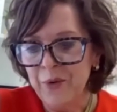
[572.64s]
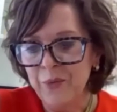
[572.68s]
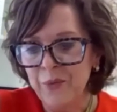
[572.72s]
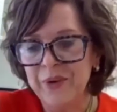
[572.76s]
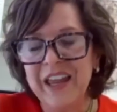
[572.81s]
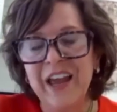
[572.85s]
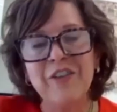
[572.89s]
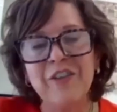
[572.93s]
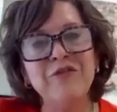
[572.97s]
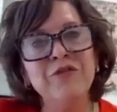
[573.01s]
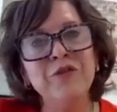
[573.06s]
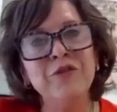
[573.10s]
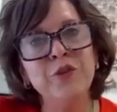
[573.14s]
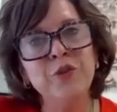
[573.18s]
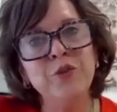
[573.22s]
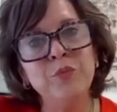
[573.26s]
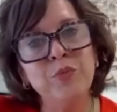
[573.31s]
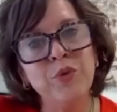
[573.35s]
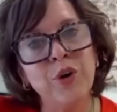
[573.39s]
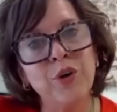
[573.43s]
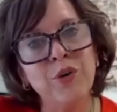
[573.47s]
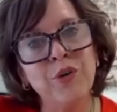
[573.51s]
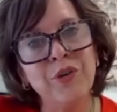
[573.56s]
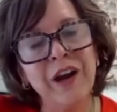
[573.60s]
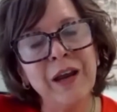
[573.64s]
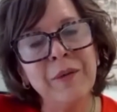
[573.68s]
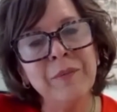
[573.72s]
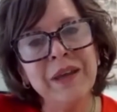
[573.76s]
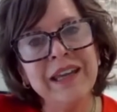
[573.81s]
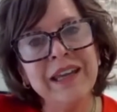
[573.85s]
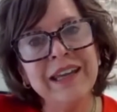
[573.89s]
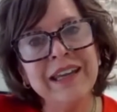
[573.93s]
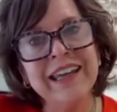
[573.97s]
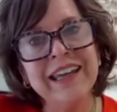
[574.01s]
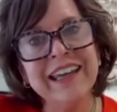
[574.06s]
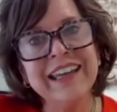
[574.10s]
We have food
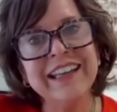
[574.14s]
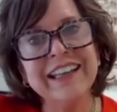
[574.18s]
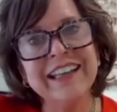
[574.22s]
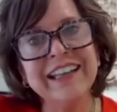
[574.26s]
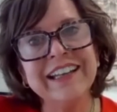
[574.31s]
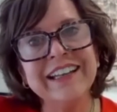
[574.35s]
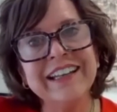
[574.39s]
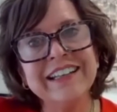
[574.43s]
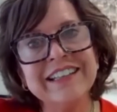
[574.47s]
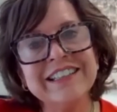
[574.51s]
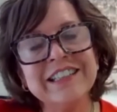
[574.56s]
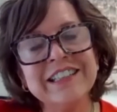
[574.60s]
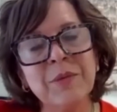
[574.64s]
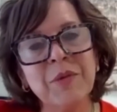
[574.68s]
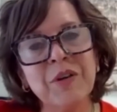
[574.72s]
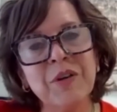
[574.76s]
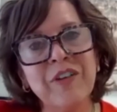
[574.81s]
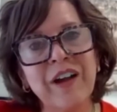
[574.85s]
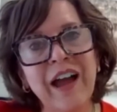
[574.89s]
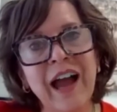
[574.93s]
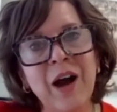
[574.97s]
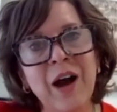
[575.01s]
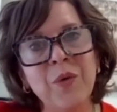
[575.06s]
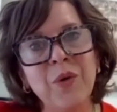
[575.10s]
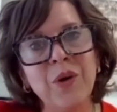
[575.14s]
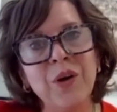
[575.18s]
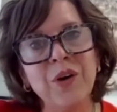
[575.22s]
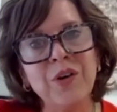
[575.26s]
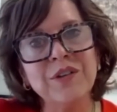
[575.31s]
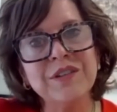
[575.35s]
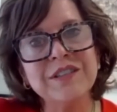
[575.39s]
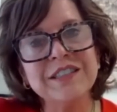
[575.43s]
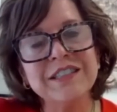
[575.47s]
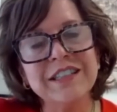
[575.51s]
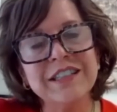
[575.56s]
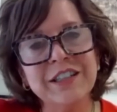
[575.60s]
programming in some of
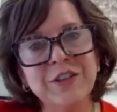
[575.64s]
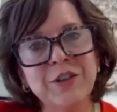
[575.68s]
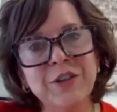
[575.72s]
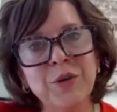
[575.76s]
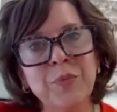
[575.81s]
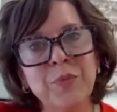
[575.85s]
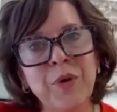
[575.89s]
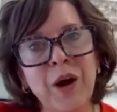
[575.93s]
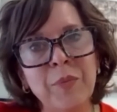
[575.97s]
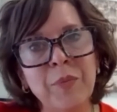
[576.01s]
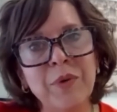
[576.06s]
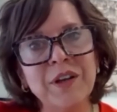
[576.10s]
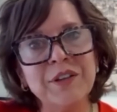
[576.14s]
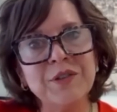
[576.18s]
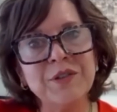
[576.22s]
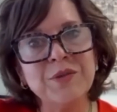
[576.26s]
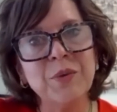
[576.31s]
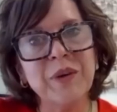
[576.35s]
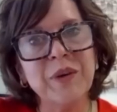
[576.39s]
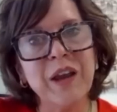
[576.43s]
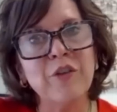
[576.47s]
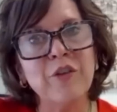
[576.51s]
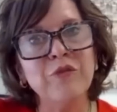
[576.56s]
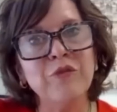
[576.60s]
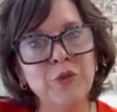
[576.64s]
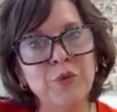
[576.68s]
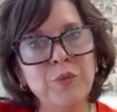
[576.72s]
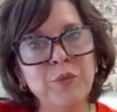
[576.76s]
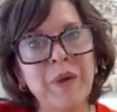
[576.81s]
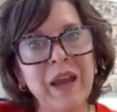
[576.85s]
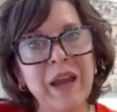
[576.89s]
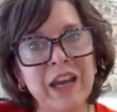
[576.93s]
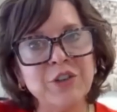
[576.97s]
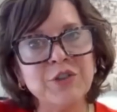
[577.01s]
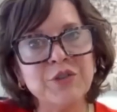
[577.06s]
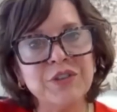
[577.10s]
our senior properties where we have food
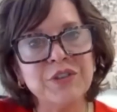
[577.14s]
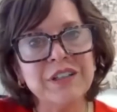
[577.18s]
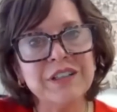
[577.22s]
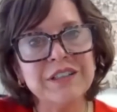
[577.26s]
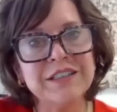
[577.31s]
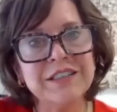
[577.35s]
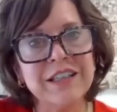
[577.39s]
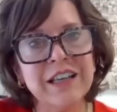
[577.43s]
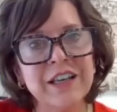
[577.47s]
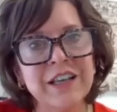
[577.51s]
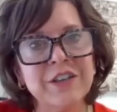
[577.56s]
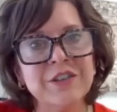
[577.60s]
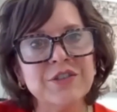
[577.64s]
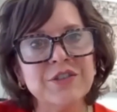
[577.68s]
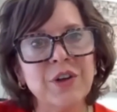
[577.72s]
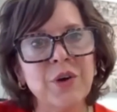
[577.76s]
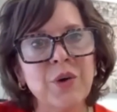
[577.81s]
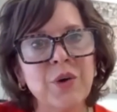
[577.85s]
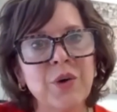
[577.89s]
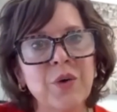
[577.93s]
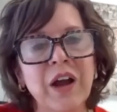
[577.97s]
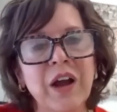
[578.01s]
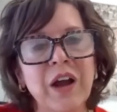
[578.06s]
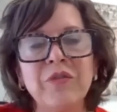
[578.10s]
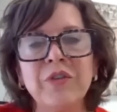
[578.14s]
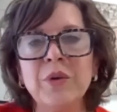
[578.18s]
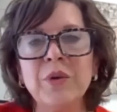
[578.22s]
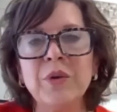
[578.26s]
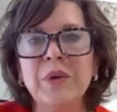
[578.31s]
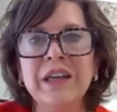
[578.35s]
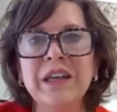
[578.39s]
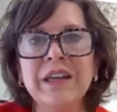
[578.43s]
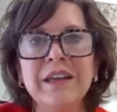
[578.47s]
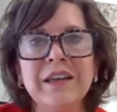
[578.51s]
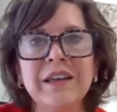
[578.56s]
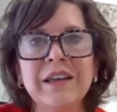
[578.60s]
pantries. So every
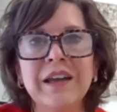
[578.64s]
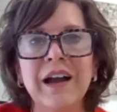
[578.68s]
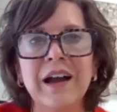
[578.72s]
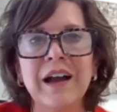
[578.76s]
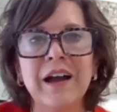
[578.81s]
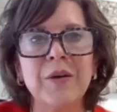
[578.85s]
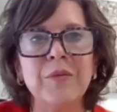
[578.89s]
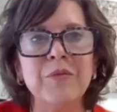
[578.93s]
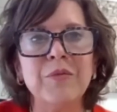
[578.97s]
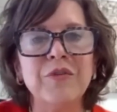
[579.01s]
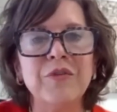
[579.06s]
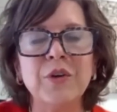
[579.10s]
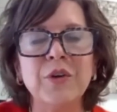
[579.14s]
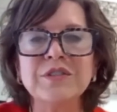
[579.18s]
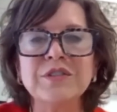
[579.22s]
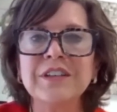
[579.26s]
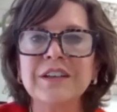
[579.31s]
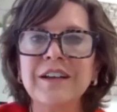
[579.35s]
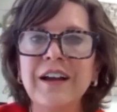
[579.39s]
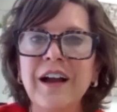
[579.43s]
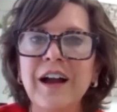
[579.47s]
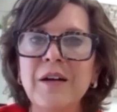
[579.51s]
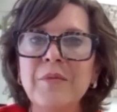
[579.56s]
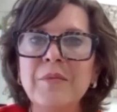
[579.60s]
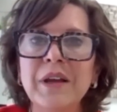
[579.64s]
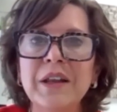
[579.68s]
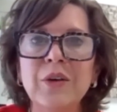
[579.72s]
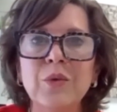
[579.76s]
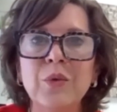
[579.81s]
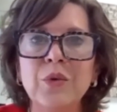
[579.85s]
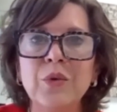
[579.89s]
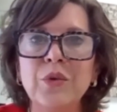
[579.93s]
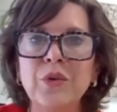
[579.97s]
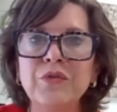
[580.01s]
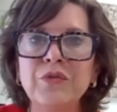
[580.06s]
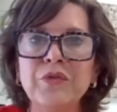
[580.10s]
week, folks can come and
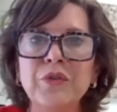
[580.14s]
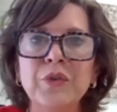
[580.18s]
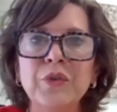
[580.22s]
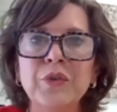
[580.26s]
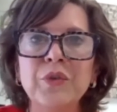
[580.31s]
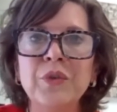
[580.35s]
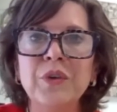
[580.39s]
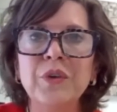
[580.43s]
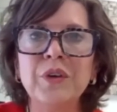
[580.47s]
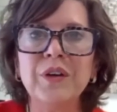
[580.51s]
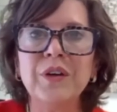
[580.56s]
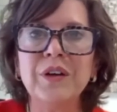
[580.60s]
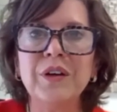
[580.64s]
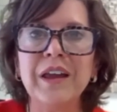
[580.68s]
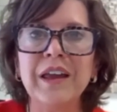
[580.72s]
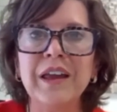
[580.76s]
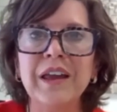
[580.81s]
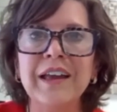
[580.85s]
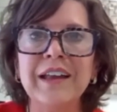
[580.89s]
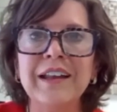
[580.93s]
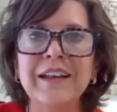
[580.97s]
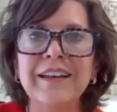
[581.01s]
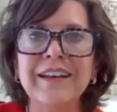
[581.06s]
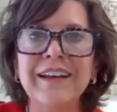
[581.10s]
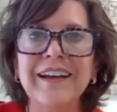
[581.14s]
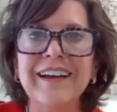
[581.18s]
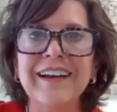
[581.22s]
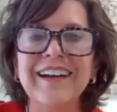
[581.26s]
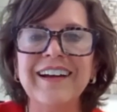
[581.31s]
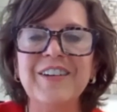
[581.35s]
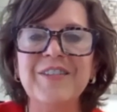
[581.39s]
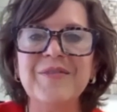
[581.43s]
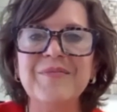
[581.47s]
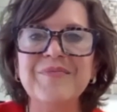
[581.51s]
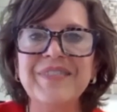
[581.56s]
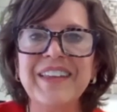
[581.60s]
order food and
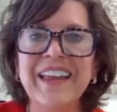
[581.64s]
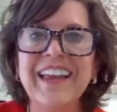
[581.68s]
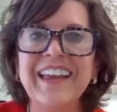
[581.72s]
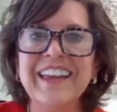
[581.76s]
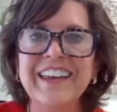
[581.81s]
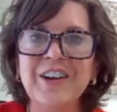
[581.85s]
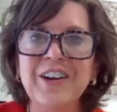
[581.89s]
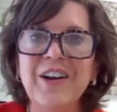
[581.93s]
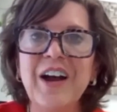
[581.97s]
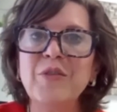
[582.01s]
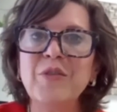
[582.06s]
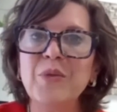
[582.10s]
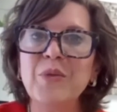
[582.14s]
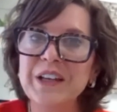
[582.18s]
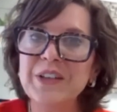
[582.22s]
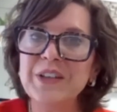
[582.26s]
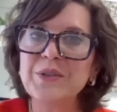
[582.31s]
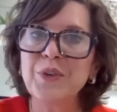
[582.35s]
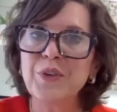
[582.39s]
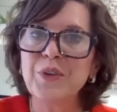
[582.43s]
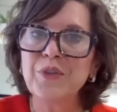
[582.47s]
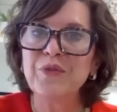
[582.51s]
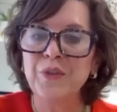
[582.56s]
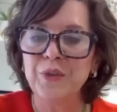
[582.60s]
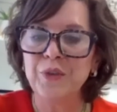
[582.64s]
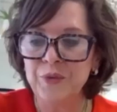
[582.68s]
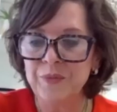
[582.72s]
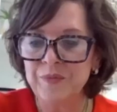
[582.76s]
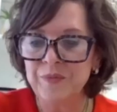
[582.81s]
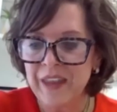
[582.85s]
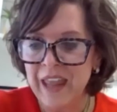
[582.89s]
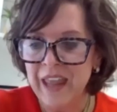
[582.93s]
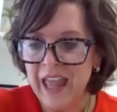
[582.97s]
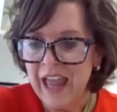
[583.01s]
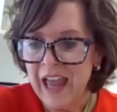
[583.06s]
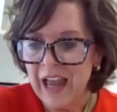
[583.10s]
have a week's worth of
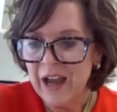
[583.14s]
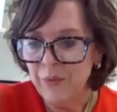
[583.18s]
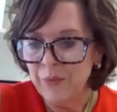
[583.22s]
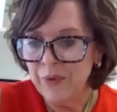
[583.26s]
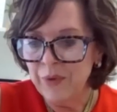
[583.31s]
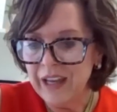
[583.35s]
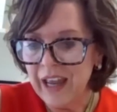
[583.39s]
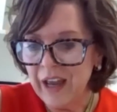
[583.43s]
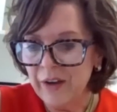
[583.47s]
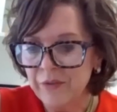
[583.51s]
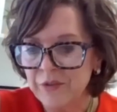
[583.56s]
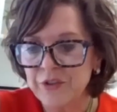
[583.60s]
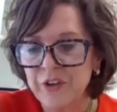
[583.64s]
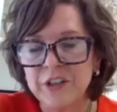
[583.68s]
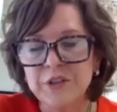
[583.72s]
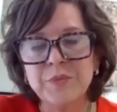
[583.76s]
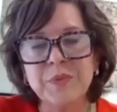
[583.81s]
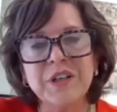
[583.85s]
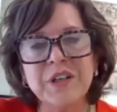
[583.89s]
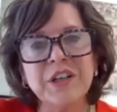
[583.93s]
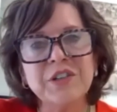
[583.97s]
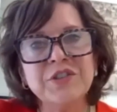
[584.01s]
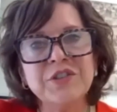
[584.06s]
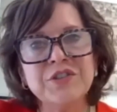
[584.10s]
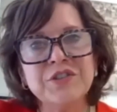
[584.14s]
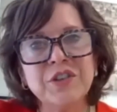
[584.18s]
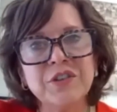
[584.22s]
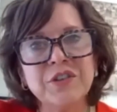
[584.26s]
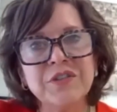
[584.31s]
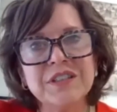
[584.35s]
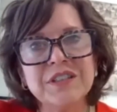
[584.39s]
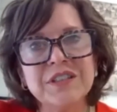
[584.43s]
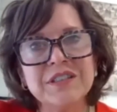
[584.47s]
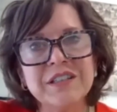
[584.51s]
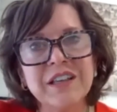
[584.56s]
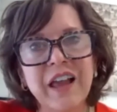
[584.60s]
food. We have transportation
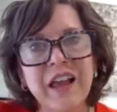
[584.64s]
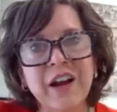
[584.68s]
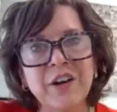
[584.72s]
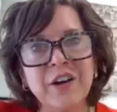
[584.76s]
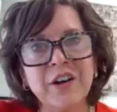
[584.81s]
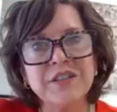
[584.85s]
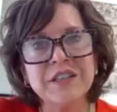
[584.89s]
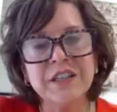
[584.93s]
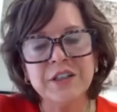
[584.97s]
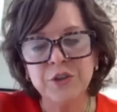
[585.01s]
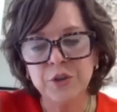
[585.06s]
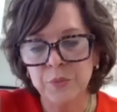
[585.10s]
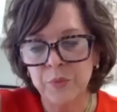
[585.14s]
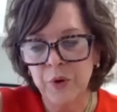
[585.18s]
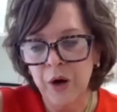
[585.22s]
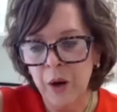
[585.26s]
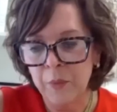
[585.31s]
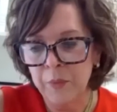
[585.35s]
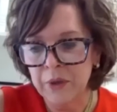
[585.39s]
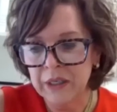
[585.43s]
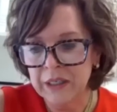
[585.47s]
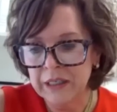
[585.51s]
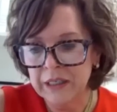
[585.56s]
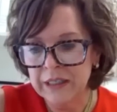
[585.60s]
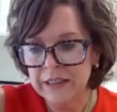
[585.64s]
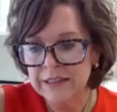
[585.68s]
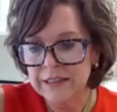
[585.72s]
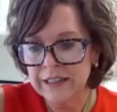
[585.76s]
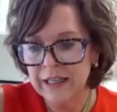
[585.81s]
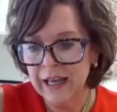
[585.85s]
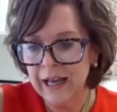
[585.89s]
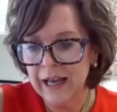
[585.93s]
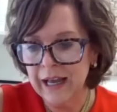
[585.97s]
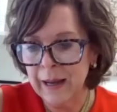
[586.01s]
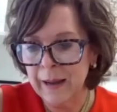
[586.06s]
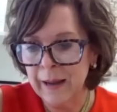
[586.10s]
services at our senior properties.
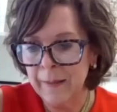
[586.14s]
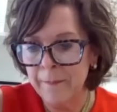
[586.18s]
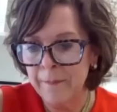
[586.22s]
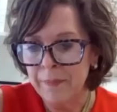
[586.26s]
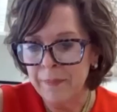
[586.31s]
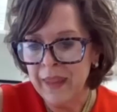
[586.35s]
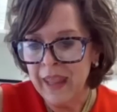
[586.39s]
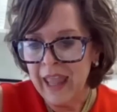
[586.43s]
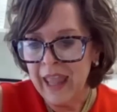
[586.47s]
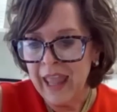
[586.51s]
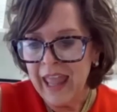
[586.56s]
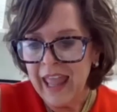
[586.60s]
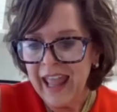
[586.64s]
And